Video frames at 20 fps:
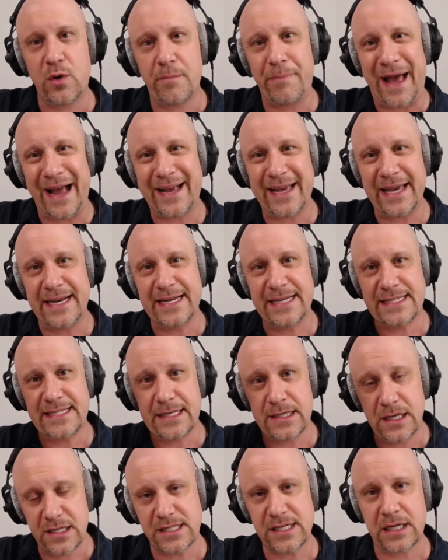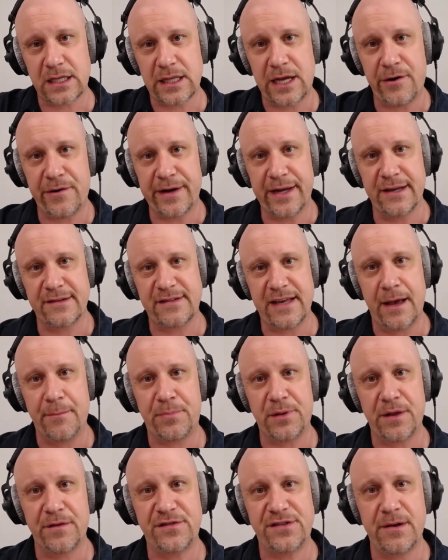Beckett is a glaring
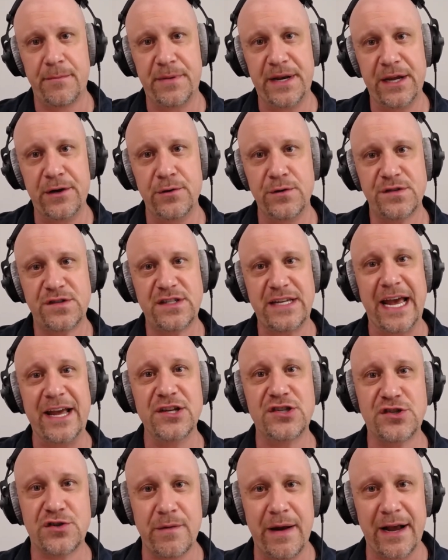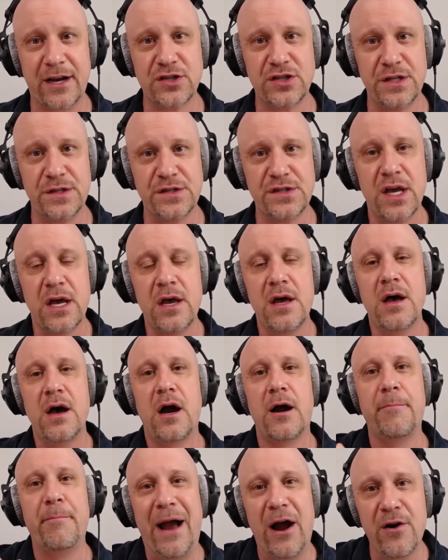example of somebody whose stage directions are
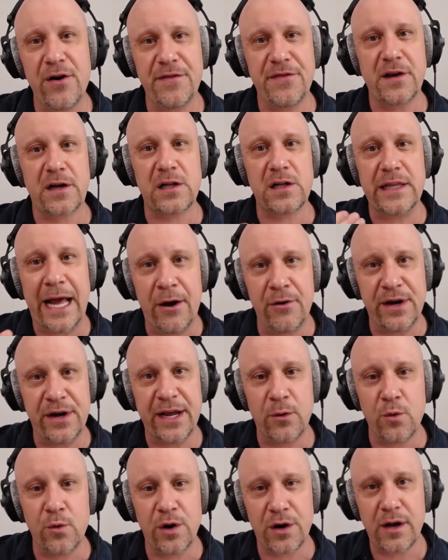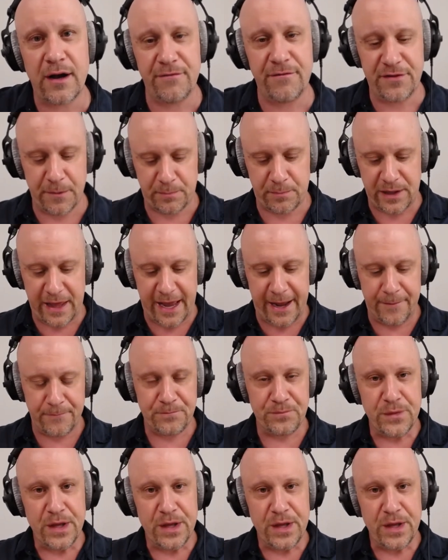part of the clowning work of the play.